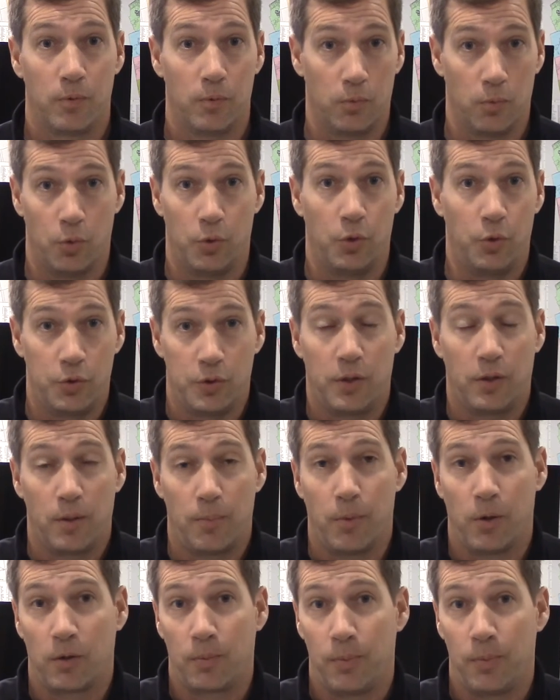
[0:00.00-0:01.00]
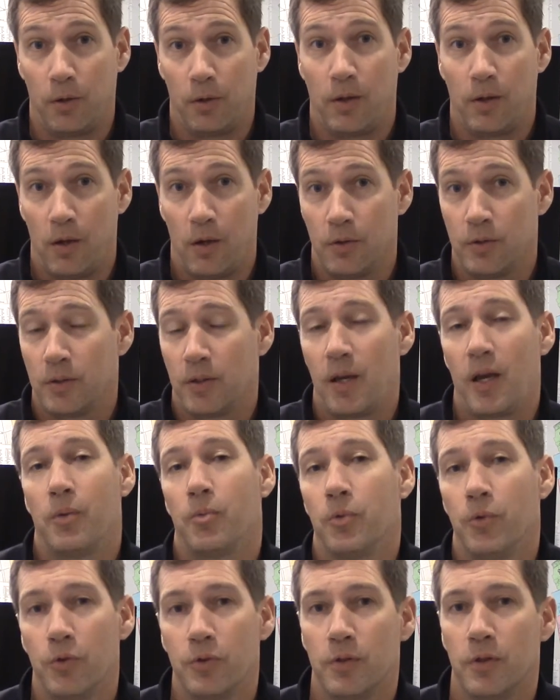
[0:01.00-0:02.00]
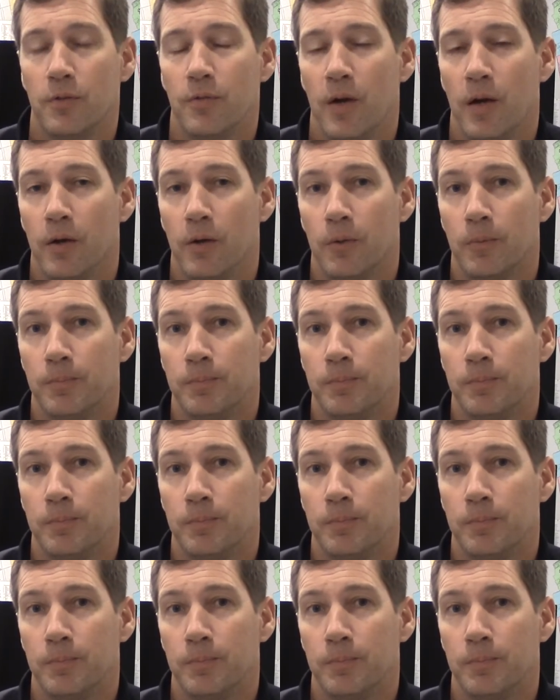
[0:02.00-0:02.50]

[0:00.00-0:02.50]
Reducing the marketability of your house can reduce its value.